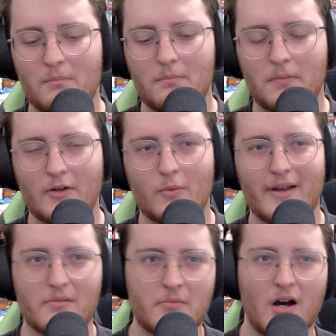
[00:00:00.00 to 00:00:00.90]
like
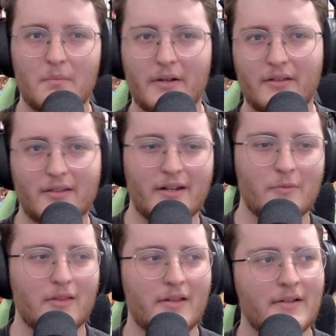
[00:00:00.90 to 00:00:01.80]
random topics didn't
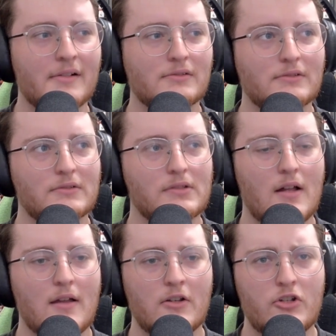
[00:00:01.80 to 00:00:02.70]
really
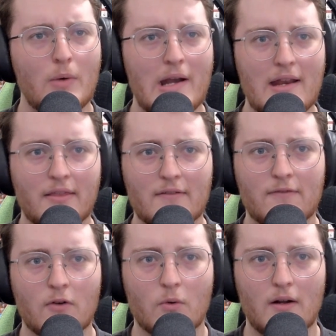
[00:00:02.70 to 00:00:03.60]
do anything
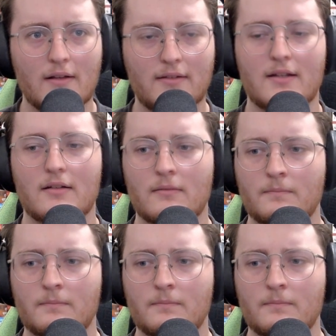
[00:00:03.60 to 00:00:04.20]
for us and